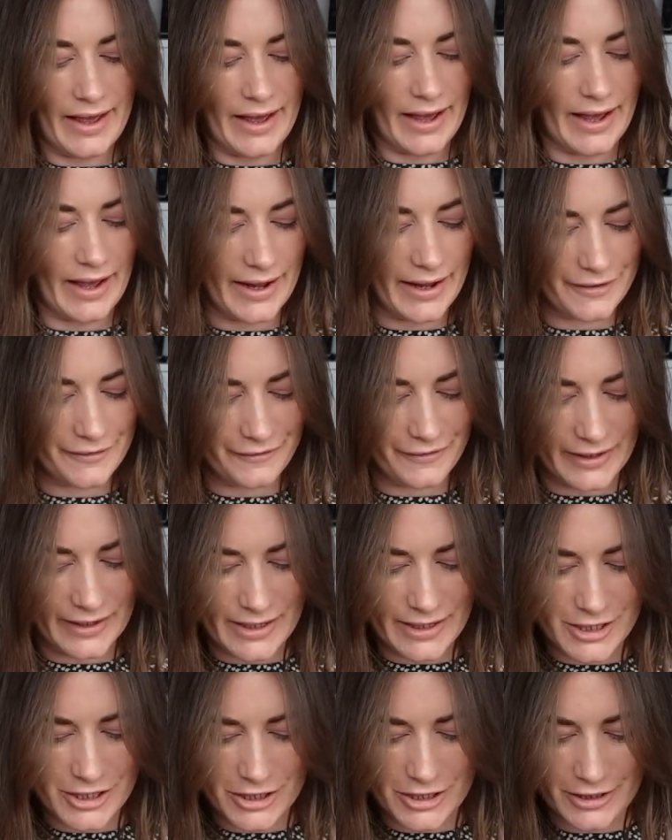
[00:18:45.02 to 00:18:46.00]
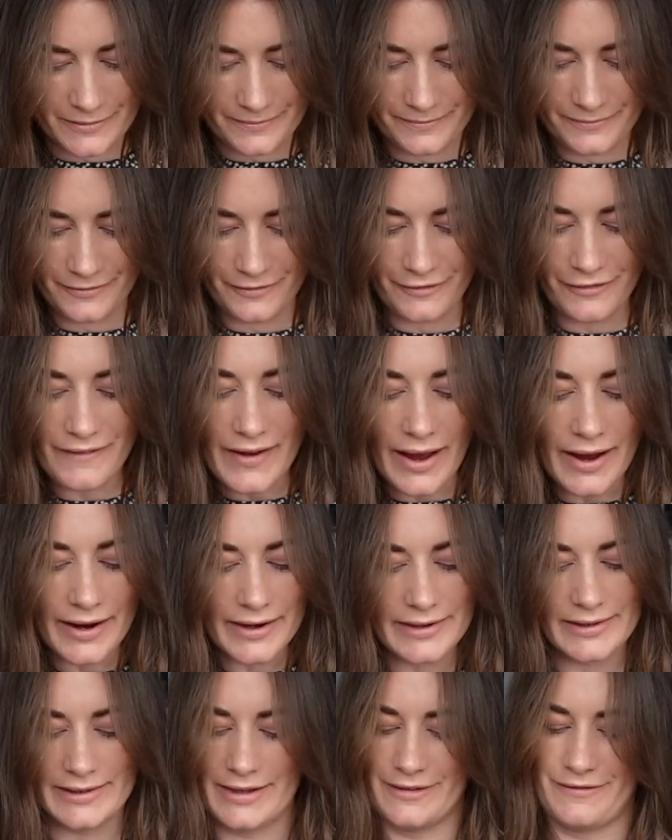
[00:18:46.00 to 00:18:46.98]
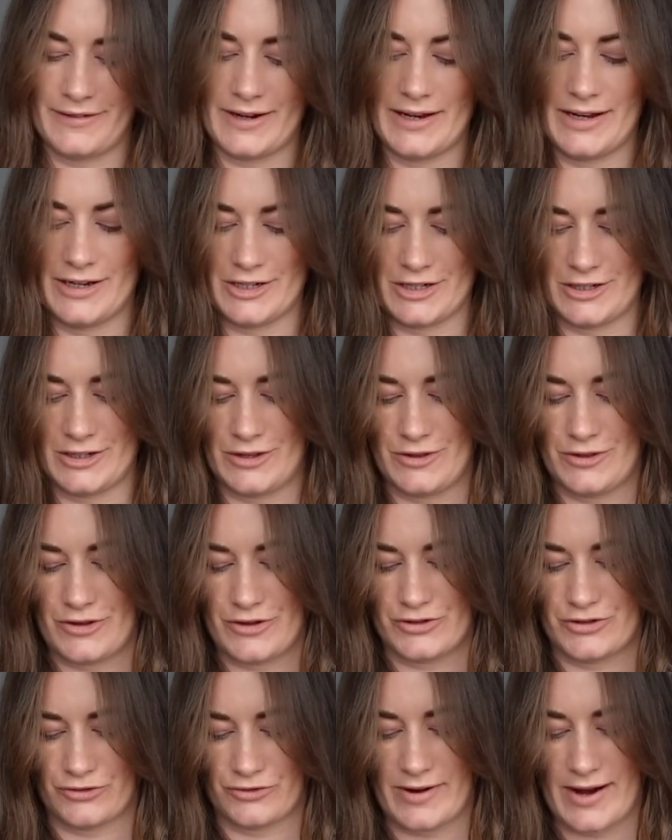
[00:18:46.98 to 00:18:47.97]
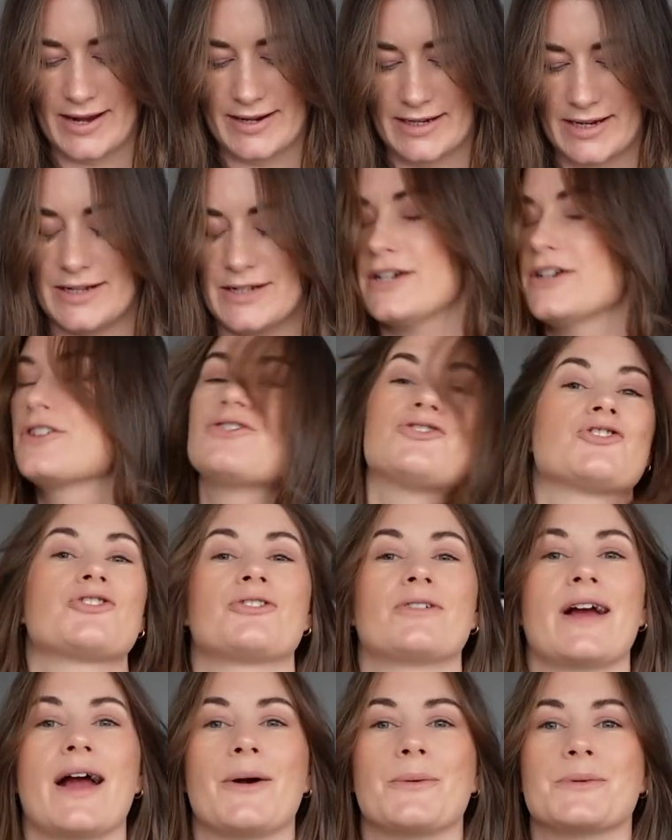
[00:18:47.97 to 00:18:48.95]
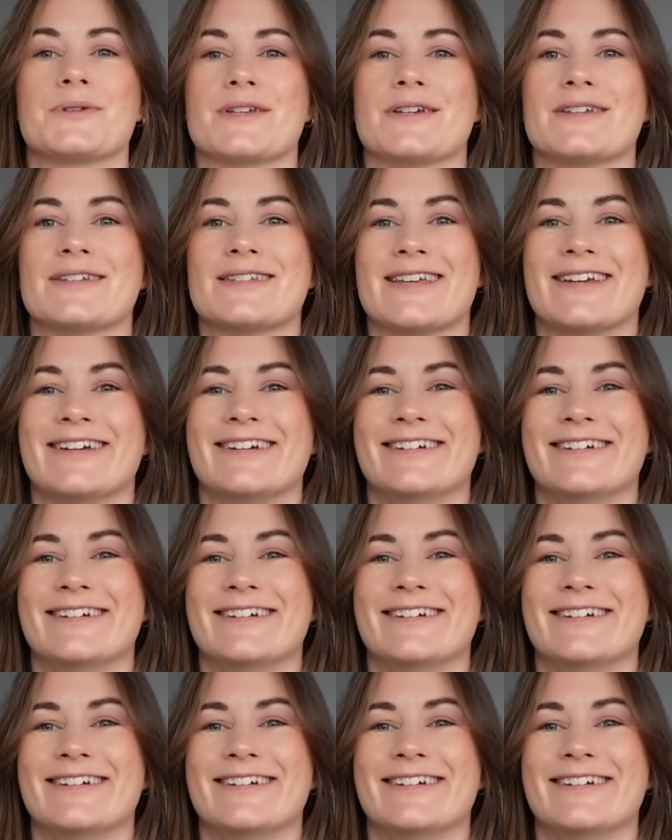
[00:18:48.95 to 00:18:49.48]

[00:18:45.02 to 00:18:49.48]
I finally finished the dreaded trousers.